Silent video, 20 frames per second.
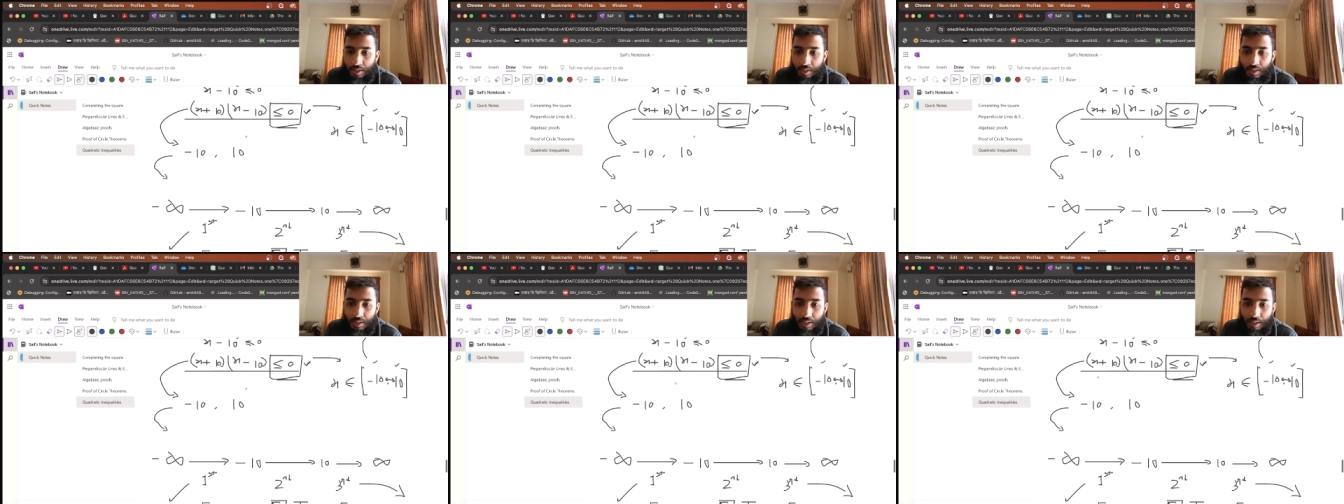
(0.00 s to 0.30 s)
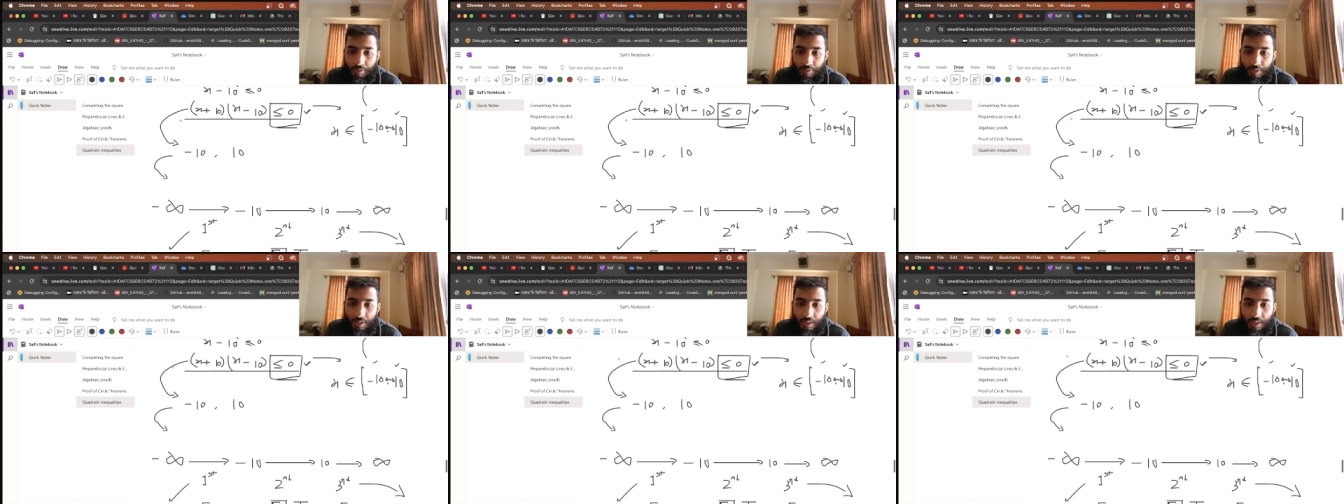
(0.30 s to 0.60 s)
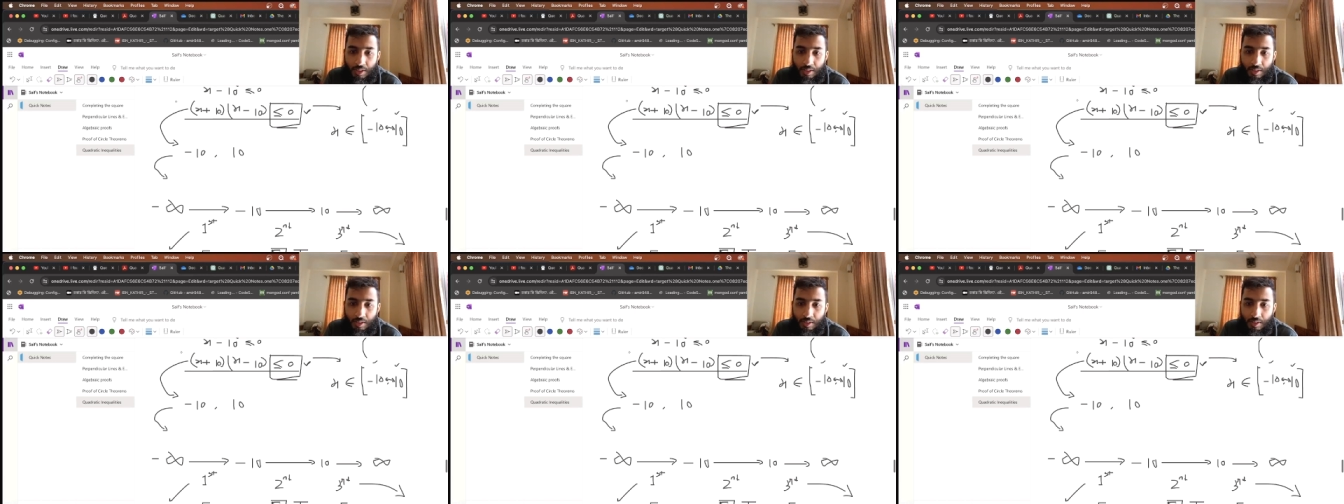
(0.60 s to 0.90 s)

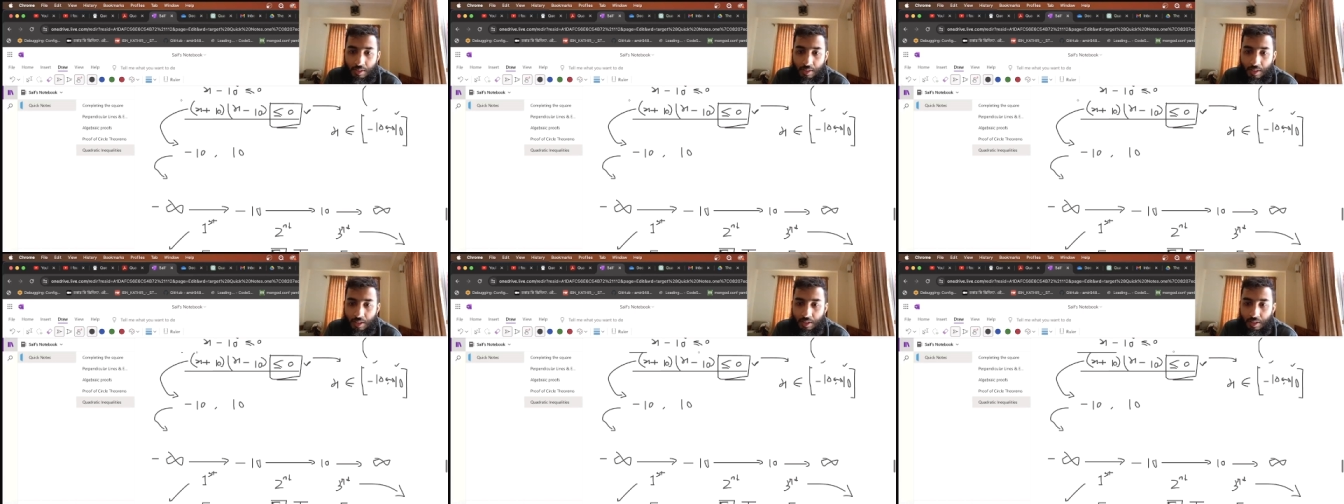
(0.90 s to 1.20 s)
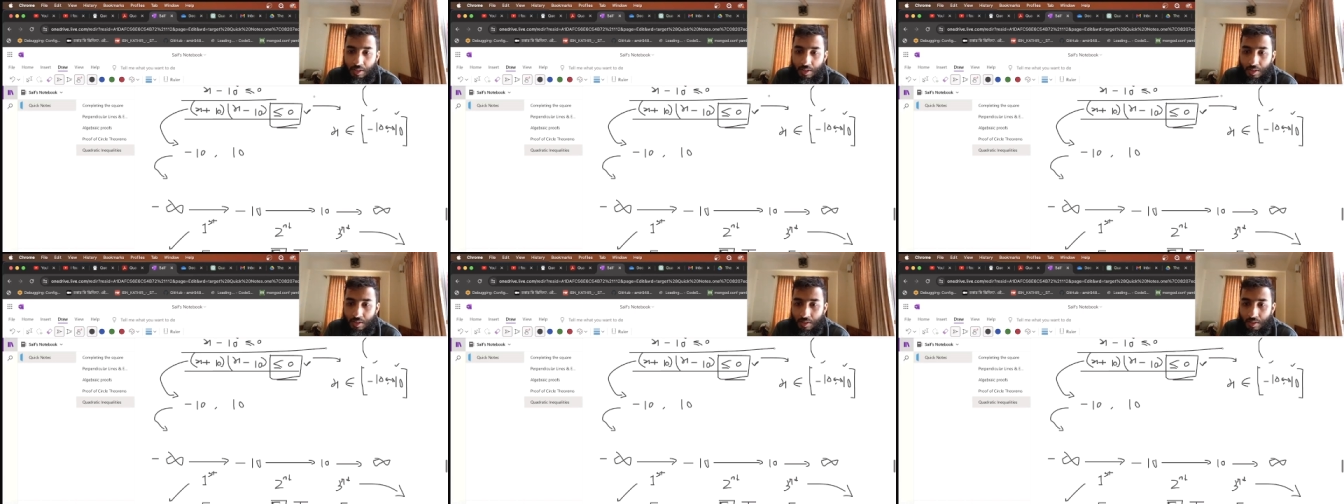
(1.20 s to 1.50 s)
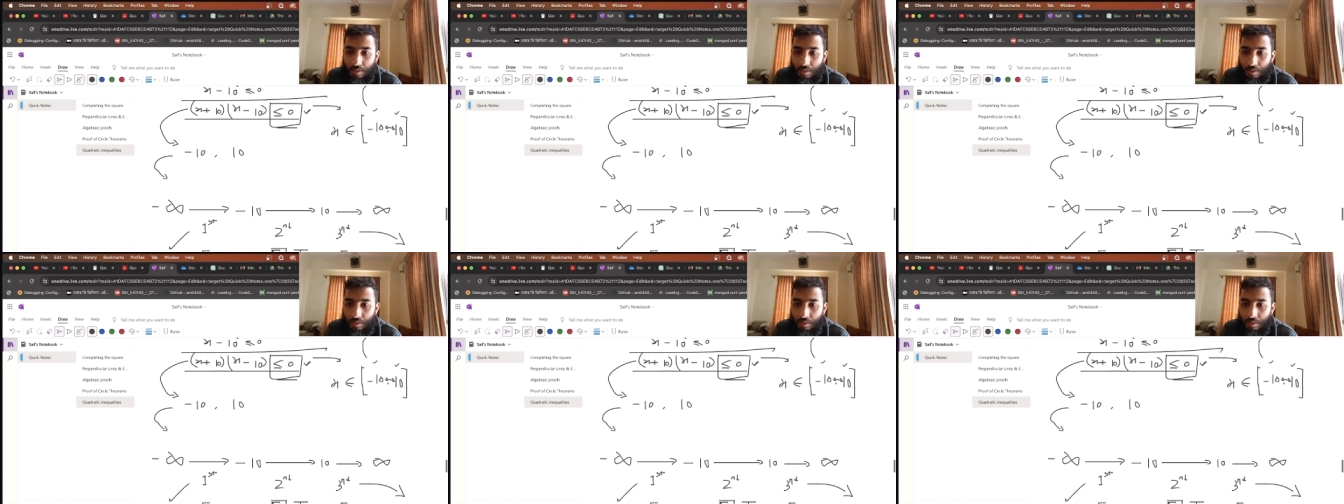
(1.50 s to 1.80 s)
suffices this
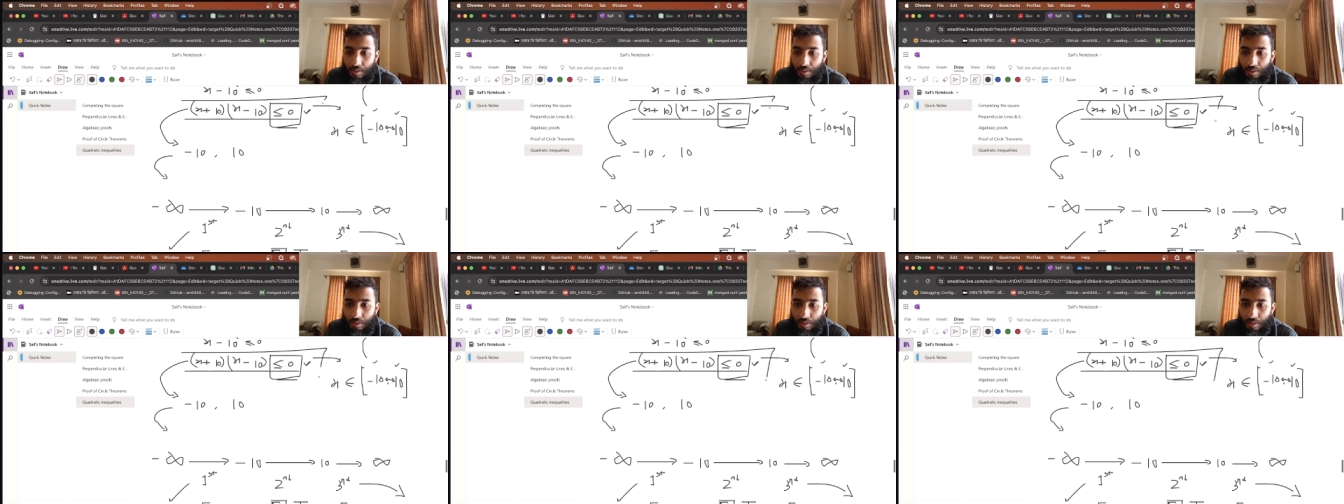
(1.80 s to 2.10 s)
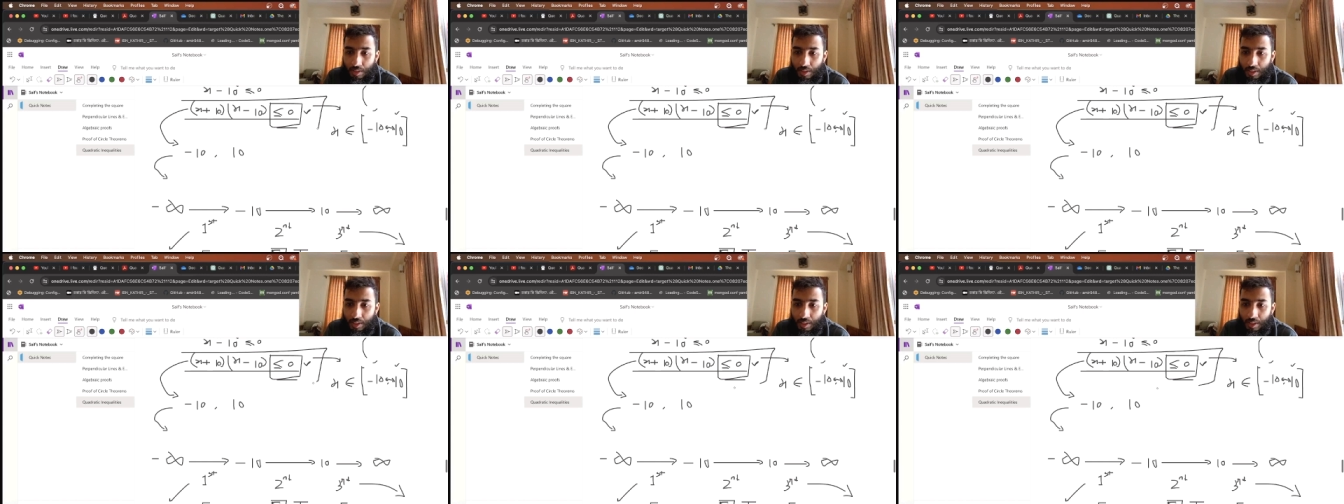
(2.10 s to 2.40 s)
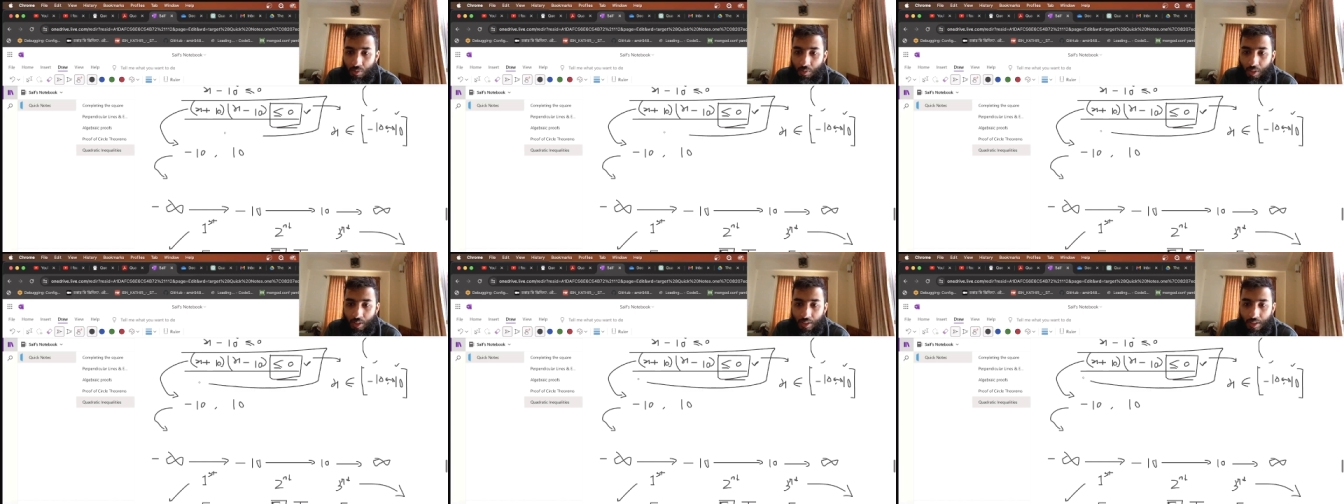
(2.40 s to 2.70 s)

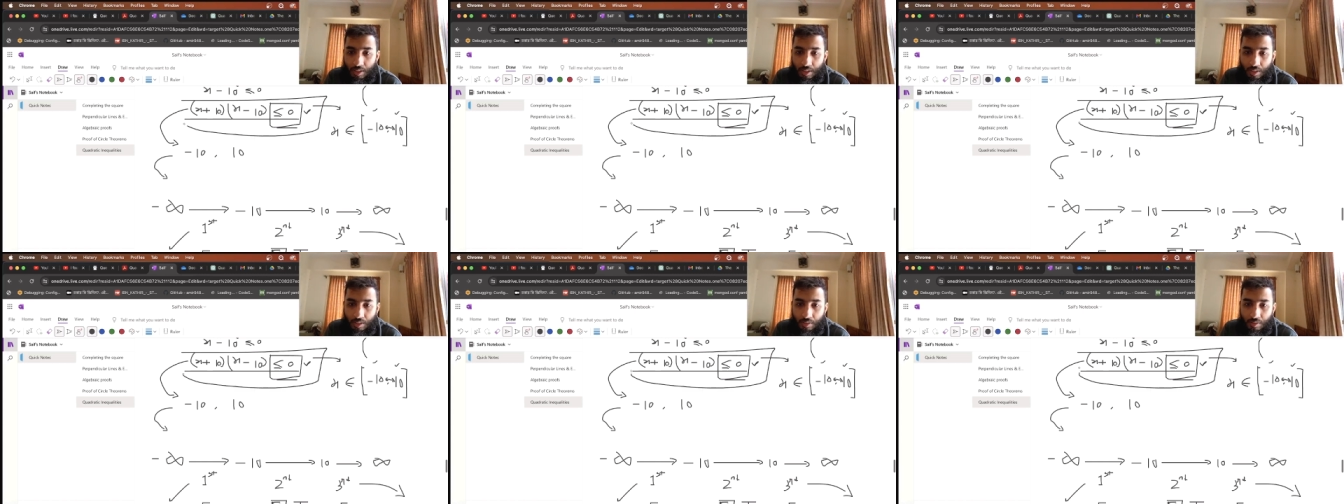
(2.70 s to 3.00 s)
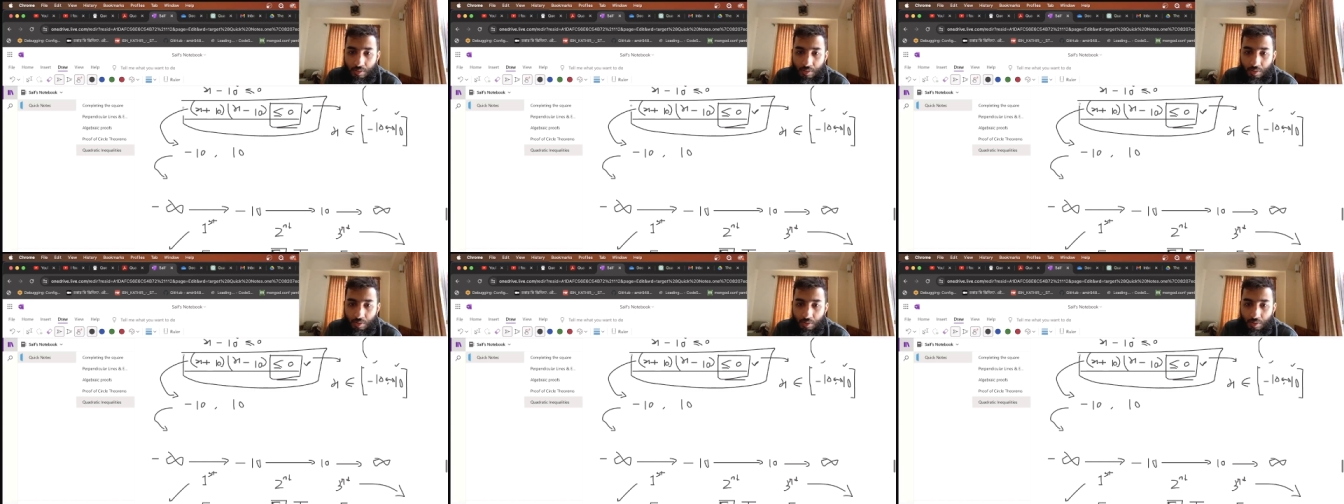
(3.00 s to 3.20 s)
inequality.